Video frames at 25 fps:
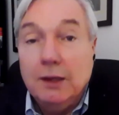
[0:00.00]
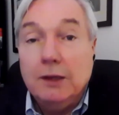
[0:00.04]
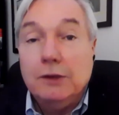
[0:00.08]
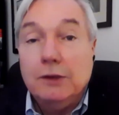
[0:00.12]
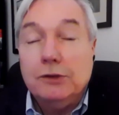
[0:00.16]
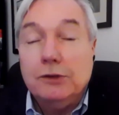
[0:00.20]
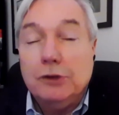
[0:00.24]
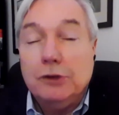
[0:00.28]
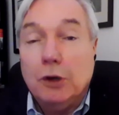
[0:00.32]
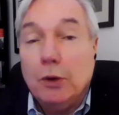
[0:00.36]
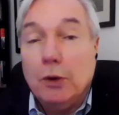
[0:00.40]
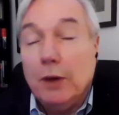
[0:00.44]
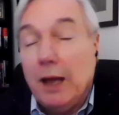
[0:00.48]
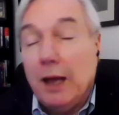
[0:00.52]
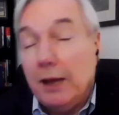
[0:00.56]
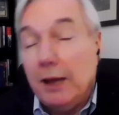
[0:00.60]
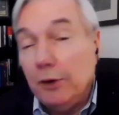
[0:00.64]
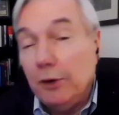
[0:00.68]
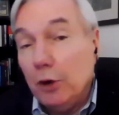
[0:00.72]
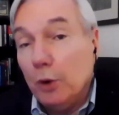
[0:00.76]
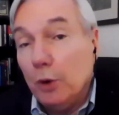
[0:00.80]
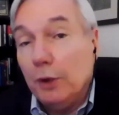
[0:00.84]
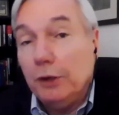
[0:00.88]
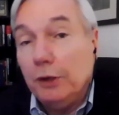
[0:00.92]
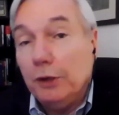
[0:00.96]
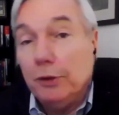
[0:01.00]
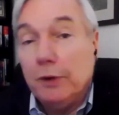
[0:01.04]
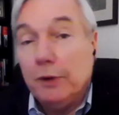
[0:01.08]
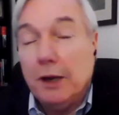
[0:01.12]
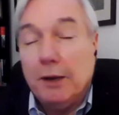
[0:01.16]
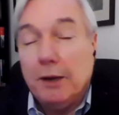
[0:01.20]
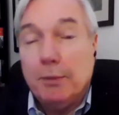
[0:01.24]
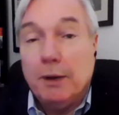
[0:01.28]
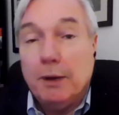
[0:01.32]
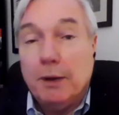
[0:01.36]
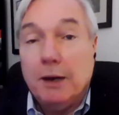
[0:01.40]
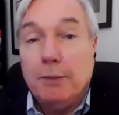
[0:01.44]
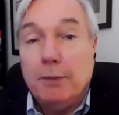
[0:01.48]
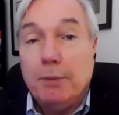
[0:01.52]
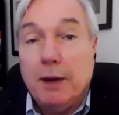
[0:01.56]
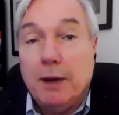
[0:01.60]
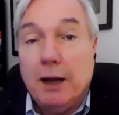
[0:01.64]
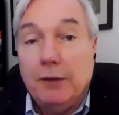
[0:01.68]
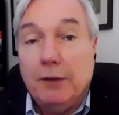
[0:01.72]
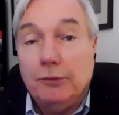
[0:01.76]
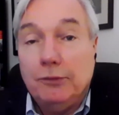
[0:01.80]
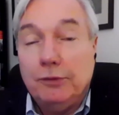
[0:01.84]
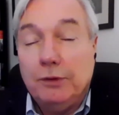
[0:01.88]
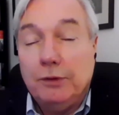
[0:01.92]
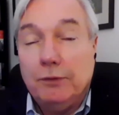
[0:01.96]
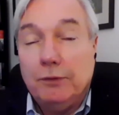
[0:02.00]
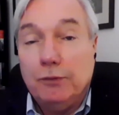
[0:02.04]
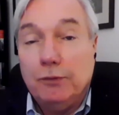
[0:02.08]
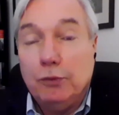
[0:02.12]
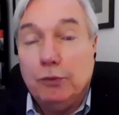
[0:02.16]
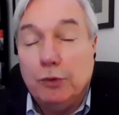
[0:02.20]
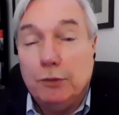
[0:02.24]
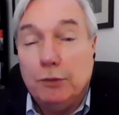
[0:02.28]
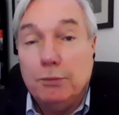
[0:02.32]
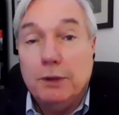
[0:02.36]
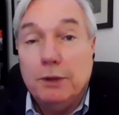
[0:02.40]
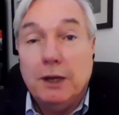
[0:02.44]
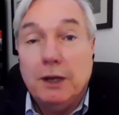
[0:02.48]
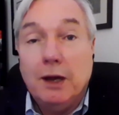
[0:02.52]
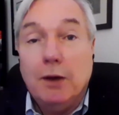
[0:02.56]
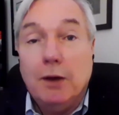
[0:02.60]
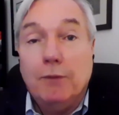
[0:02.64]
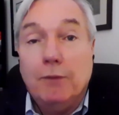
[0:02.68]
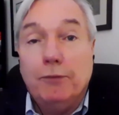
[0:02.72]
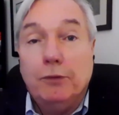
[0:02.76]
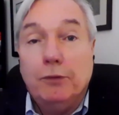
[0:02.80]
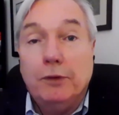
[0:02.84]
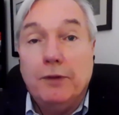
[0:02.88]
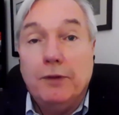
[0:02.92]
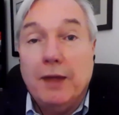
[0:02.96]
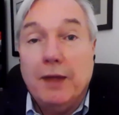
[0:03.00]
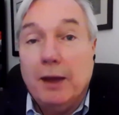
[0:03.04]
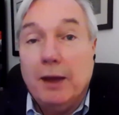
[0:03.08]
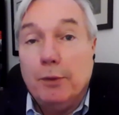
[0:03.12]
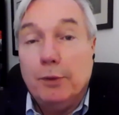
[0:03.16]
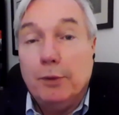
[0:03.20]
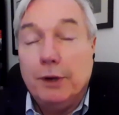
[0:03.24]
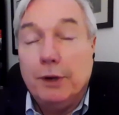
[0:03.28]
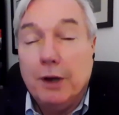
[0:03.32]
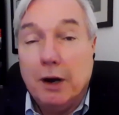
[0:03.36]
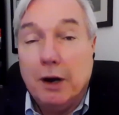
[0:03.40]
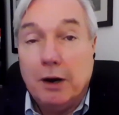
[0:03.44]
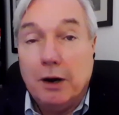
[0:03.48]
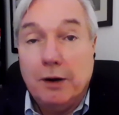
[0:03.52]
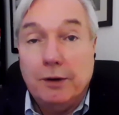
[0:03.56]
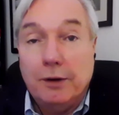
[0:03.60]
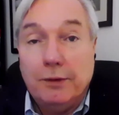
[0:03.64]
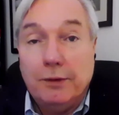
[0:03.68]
So knowing you're antibody positive would be helpful in that regard.